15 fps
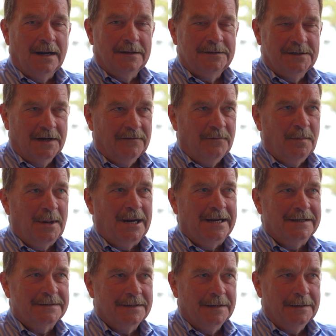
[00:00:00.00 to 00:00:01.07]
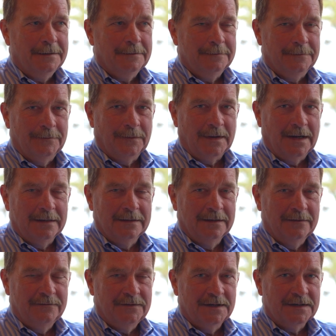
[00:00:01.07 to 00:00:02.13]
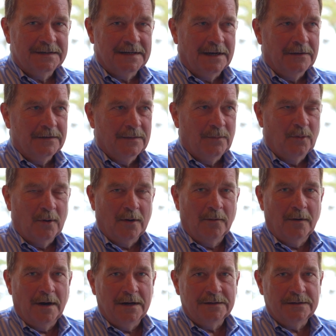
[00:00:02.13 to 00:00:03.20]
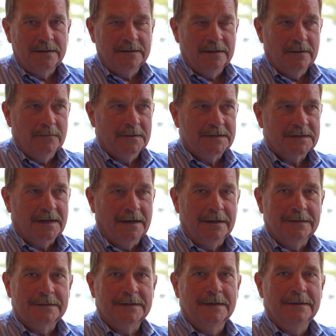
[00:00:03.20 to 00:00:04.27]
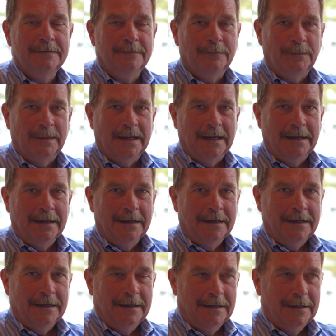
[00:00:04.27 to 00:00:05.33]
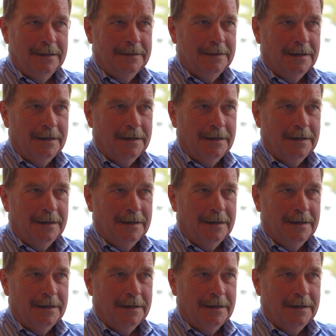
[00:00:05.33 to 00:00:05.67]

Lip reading: Jeff Pyzyk. I live just south of Port Washington, Wisconsin, and